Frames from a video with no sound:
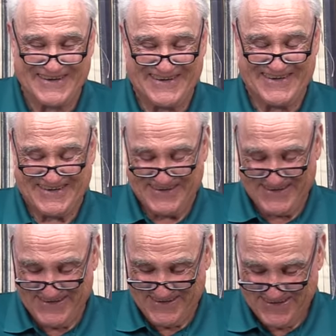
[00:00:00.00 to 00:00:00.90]

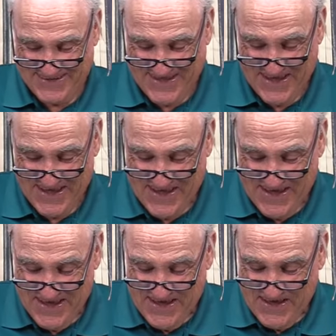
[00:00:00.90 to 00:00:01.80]

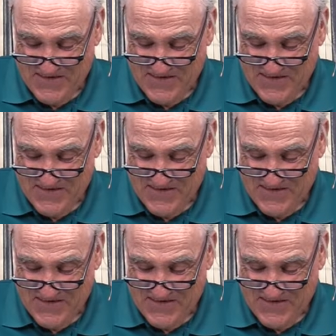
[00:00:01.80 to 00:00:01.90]
No one is speaking in this clip.